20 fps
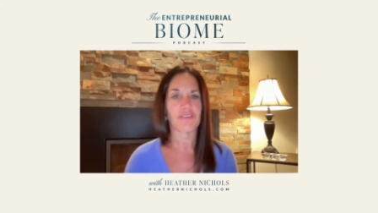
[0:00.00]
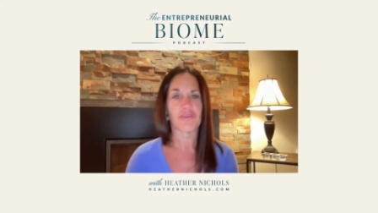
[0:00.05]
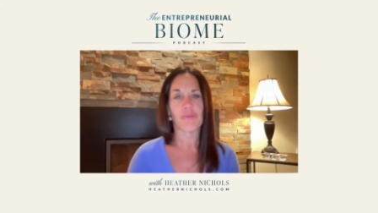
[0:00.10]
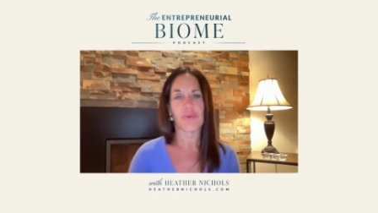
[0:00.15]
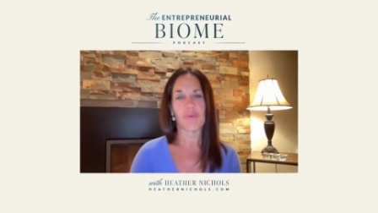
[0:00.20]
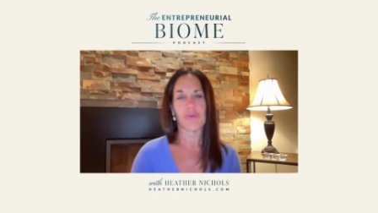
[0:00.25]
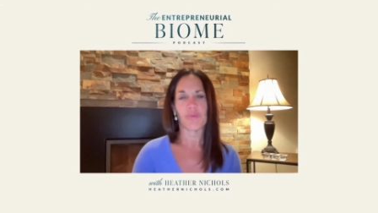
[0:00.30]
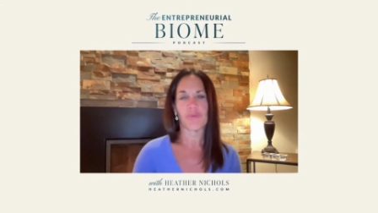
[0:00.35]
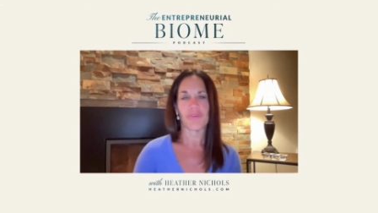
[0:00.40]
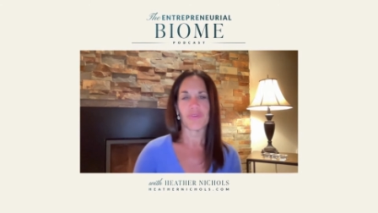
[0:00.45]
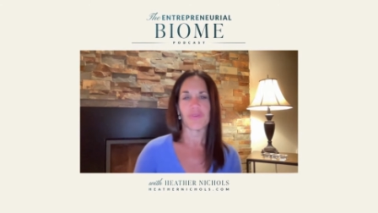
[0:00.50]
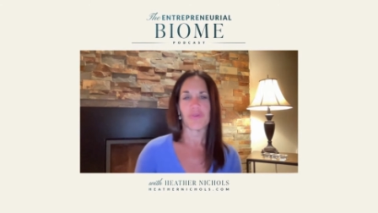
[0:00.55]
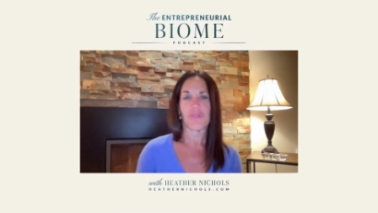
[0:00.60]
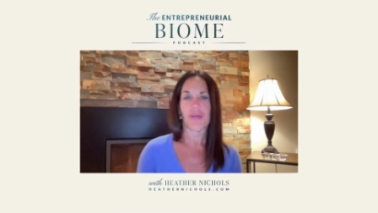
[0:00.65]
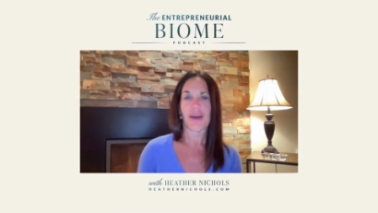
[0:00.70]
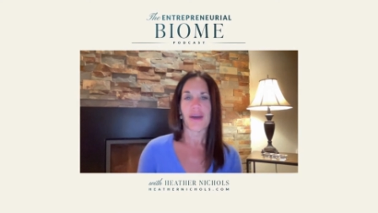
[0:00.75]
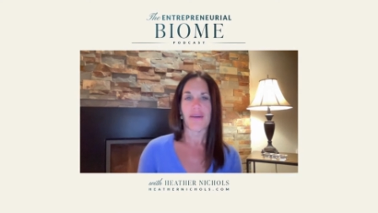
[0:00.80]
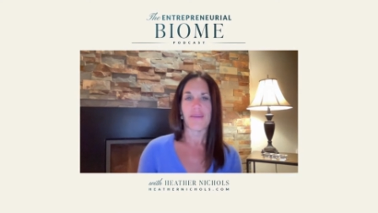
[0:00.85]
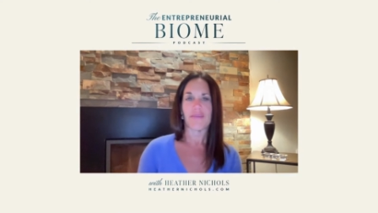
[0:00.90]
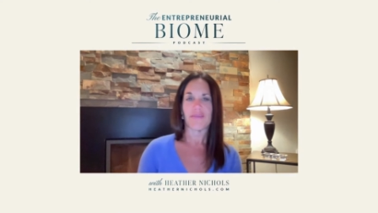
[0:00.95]
So maybe we'll do
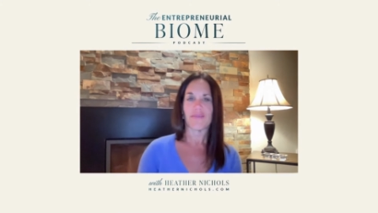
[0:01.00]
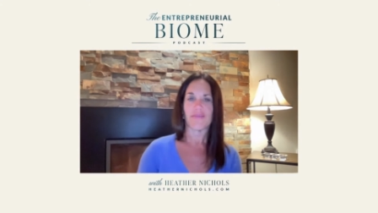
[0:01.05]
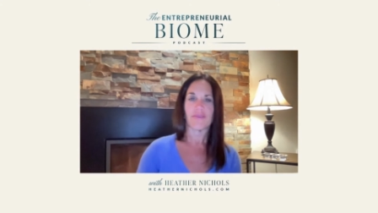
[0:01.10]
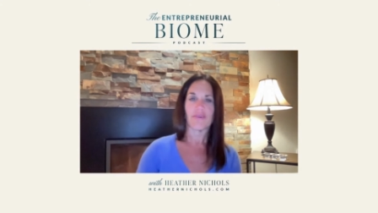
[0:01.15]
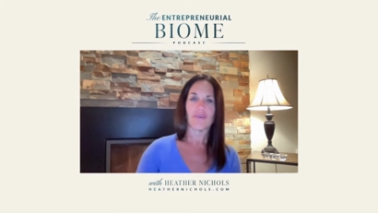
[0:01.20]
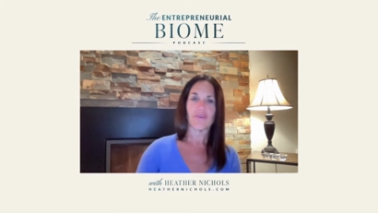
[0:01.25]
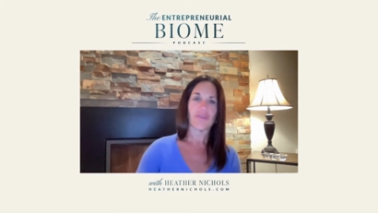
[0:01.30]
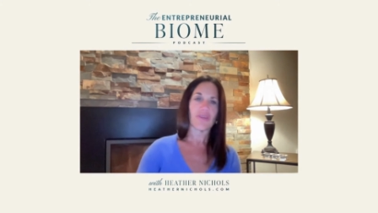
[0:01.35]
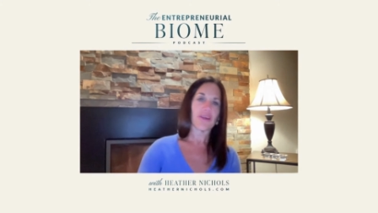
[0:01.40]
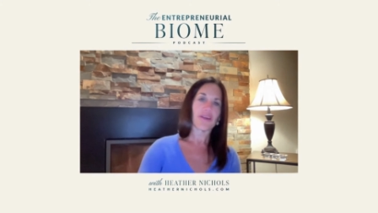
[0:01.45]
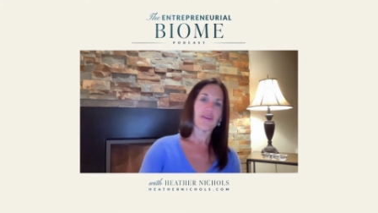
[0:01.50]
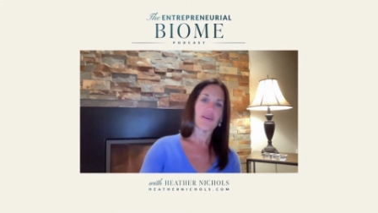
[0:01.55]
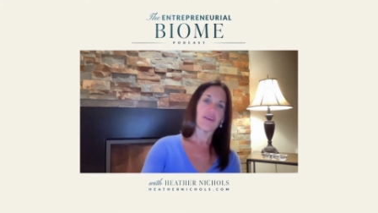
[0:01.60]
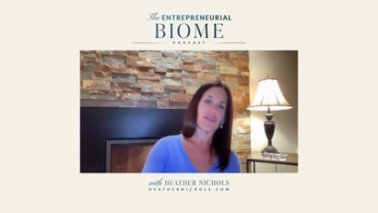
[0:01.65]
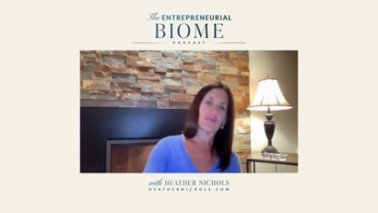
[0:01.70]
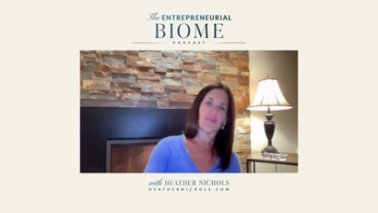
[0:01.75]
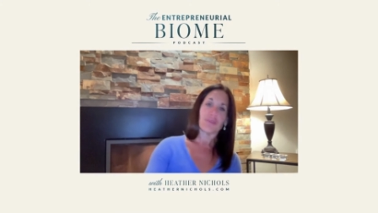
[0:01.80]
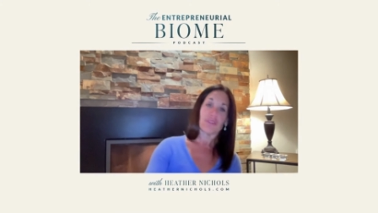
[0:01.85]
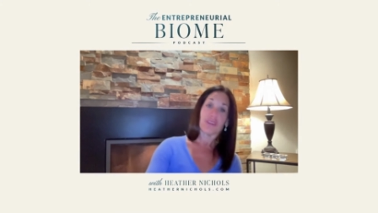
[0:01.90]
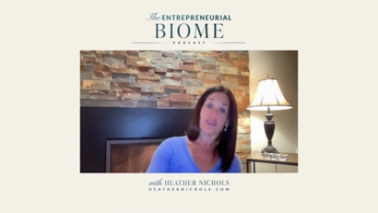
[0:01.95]
that, or like
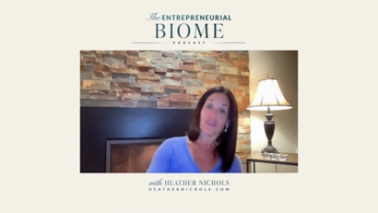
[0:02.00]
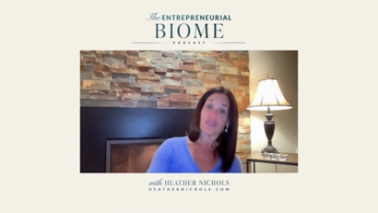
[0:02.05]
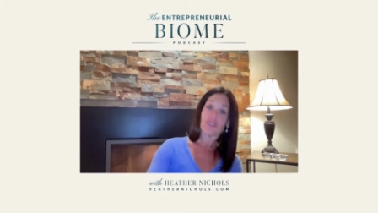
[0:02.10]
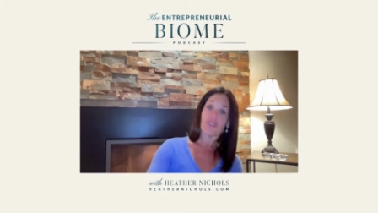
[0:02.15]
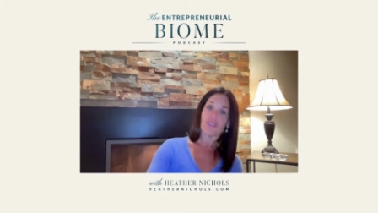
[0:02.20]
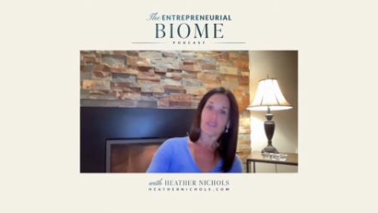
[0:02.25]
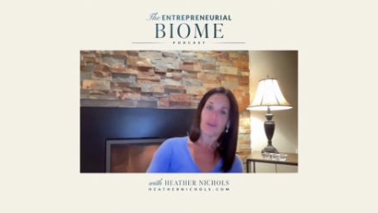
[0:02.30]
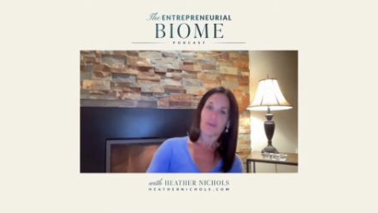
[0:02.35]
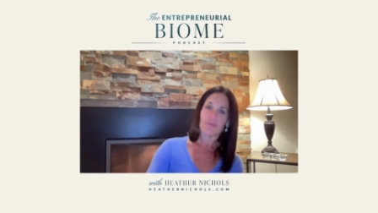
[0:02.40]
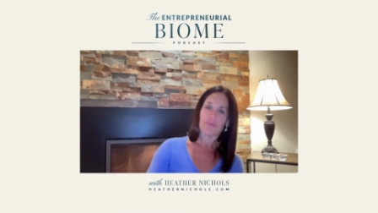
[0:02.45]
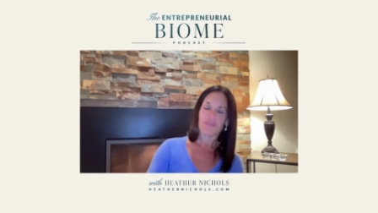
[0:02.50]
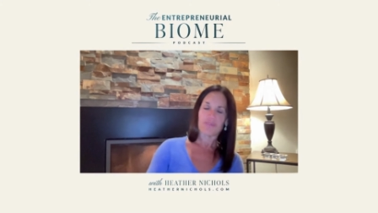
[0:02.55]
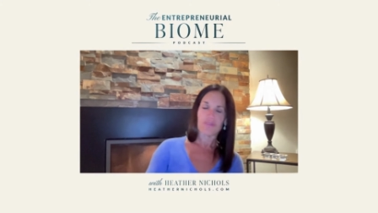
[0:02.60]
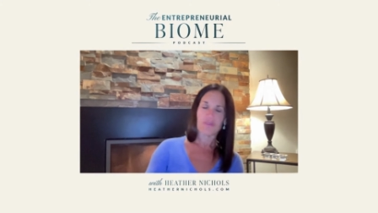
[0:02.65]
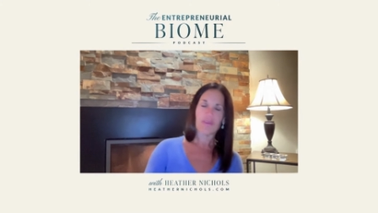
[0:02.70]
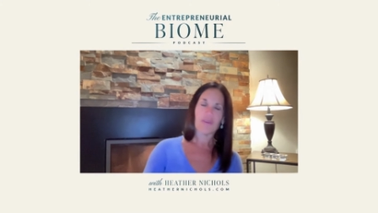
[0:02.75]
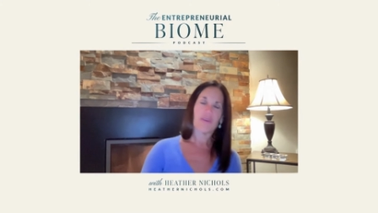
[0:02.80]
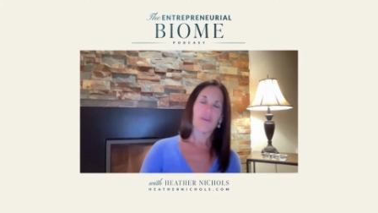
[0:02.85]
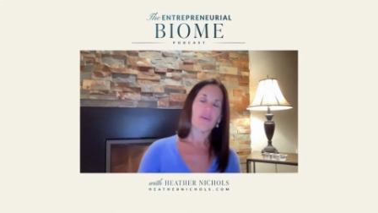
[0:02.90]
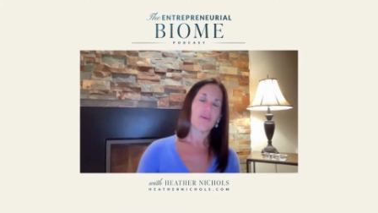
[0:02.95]
in
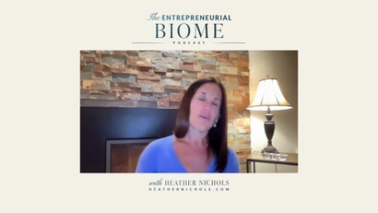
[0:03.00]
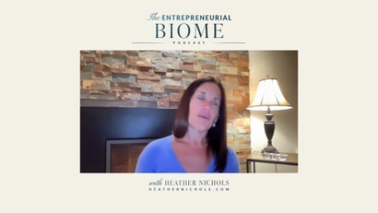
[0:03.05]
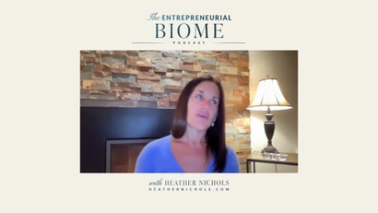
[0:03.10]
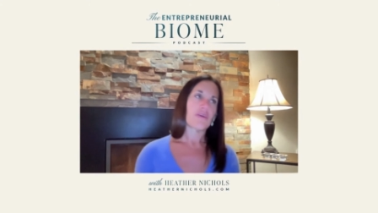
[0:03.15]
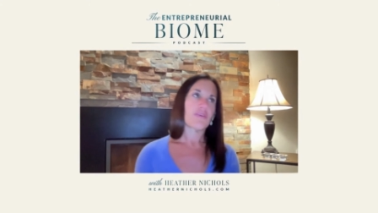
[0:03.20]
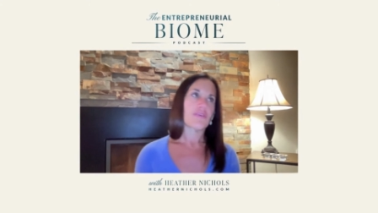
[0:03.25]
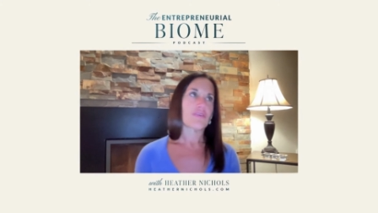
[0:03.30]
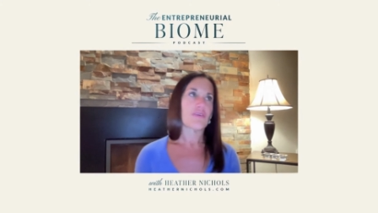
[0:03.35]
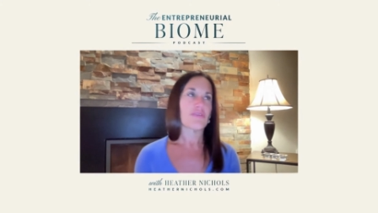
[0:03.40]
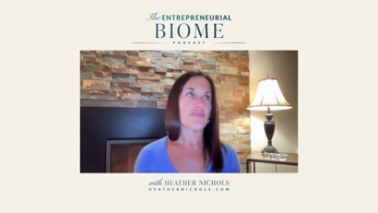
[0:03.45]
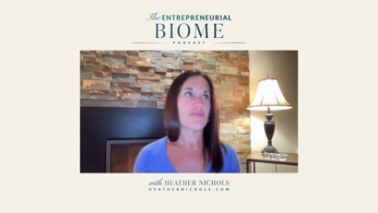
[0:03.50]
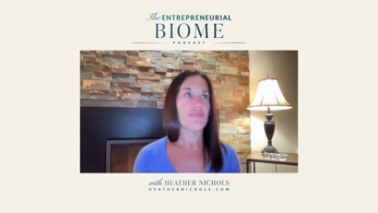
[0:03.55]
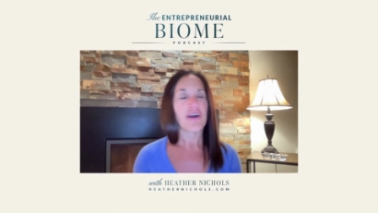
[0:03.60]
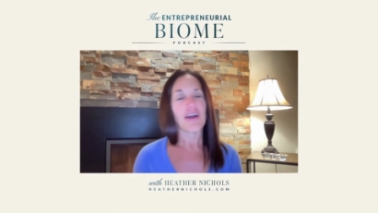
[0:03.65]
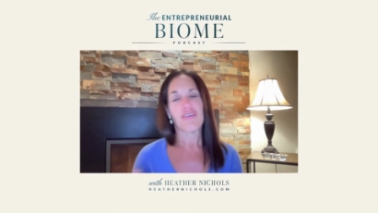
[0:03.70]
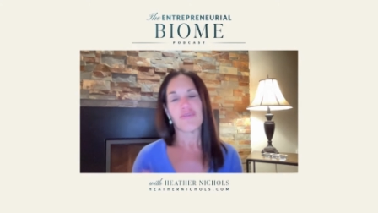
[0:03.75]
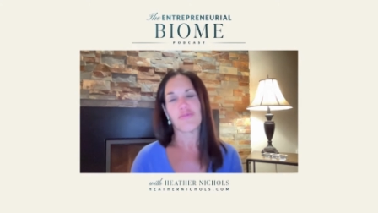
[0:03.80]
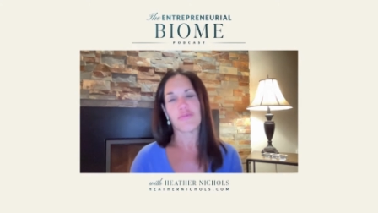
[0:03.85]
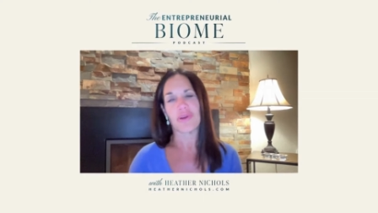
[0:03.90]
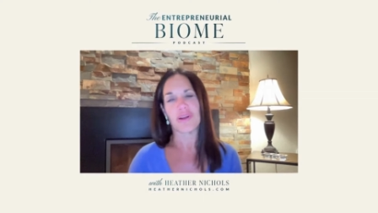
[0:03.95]
relationships. So
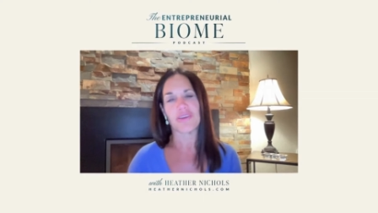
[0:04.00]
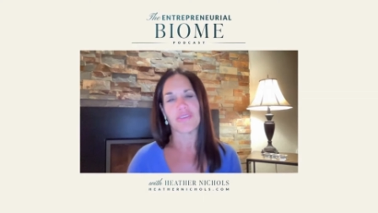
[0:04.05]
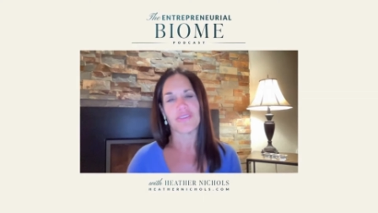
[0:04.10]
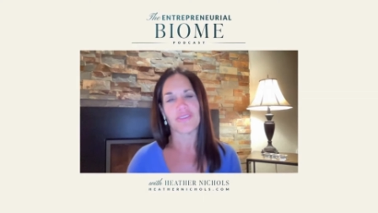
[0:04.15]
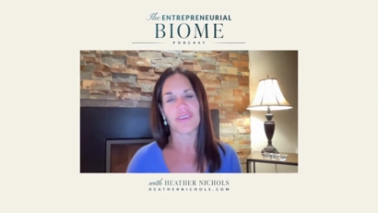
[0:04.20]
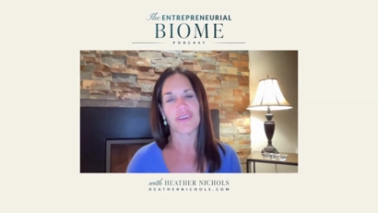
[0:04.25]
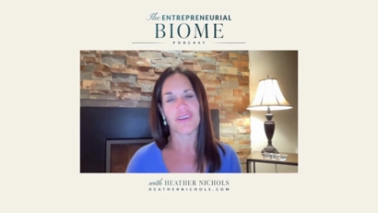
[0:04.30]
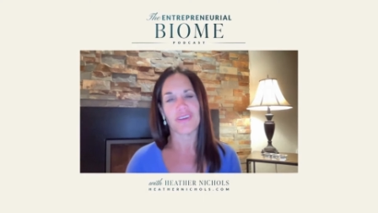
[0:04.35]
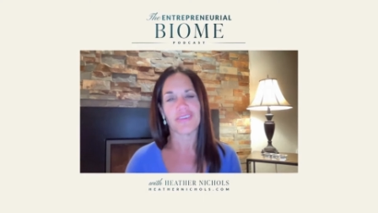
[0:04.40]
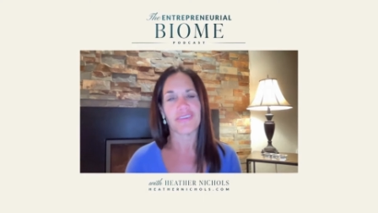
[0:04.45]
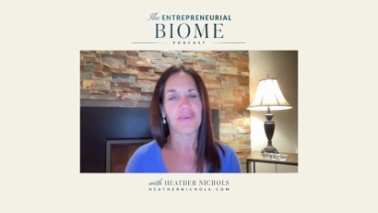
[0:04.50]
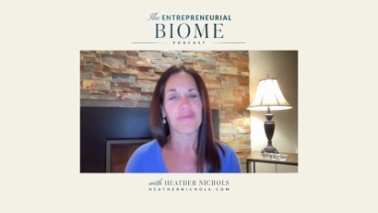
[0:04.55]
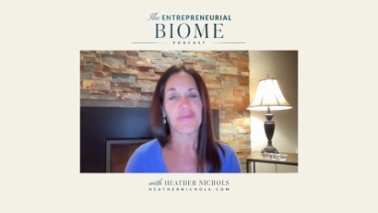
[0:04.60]
five part series,